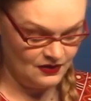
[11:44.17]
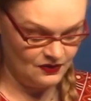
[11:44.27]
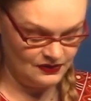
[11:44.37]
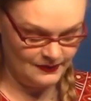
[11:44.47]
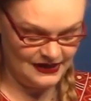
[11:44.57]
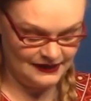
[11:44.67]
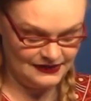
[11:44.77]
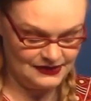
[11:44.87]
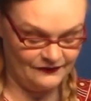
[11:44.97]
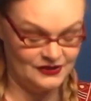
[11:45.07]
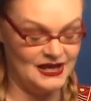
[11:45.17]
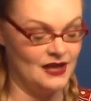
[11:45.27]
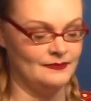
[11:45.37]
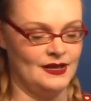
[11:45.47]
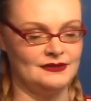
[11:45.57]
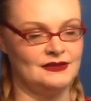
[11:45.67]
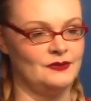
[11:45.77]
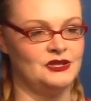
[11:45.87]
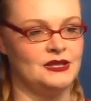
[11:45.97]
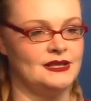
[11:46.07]
only been at this for 10 months,
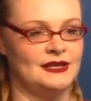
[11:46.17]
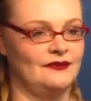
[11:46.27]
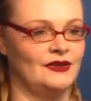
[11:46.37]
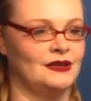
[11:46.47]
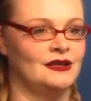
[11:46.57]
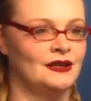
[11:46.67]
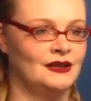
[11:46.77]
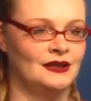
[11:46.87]
which doesn't even,